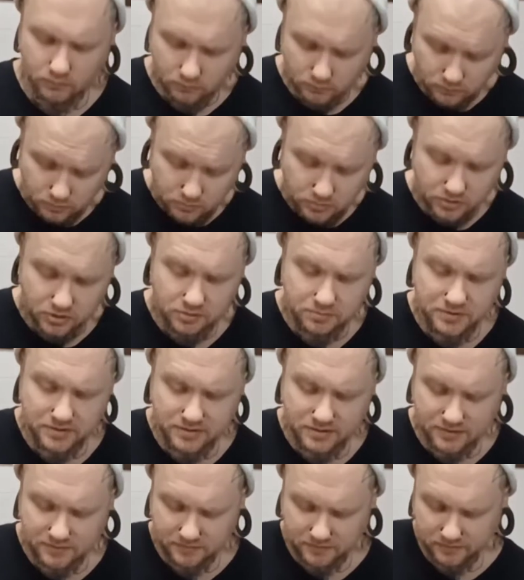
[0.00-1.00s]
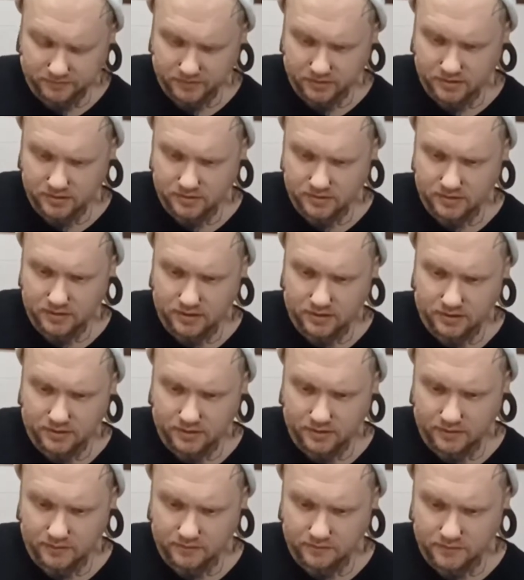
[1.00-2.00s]
A little bit different than the
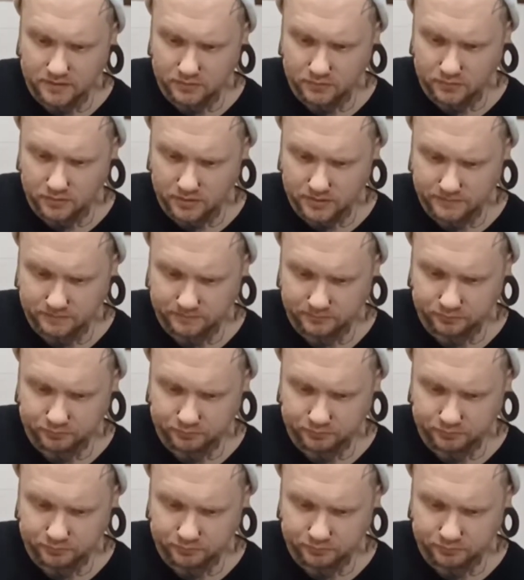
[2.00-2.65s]
V1.